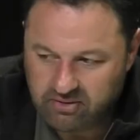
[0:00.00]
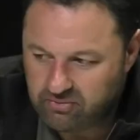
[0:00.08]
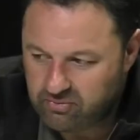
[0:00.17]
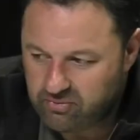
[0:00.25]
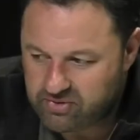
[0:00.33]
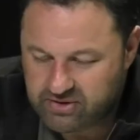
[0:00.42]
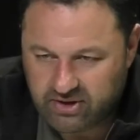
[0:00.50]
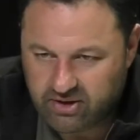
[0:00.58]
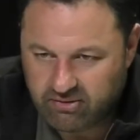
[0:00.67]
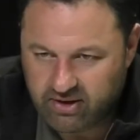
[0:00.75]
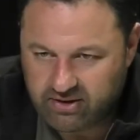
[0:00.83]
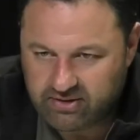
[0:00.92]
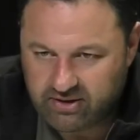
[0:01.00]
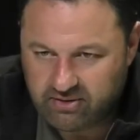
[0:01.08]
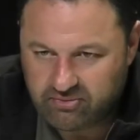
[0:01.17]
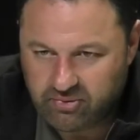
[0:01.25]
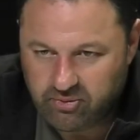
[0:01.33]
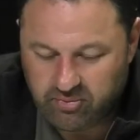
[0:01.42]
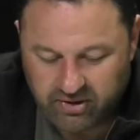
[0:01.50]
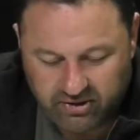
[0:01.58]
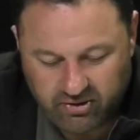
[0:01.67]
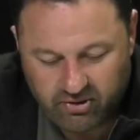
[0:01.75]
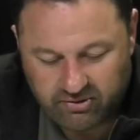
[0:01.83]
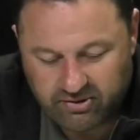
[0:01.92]
was incorrect and we were being
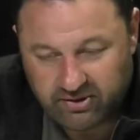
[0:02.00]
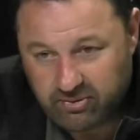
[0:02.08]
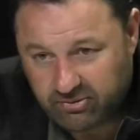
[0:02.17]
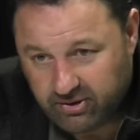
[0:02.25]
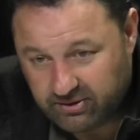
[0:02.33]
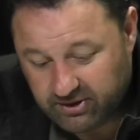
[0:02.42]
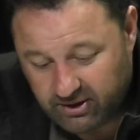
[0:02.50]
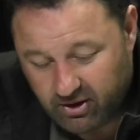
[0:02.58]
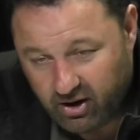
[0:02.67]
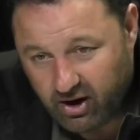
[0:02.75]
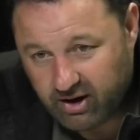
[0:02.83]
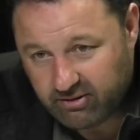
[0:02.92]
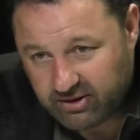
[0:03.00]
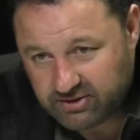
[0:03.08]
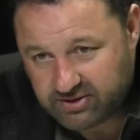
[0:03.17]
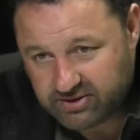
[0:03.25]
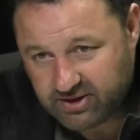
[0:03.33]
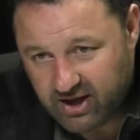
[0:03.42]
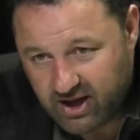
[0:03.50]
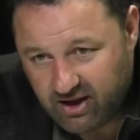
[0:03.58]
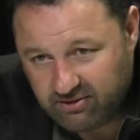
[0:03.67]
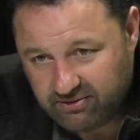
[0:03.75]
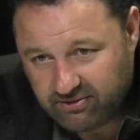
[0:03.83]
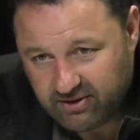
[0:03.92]
conned. They were out there hiring
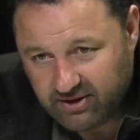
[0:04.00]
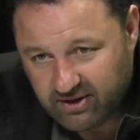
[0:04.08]
staff,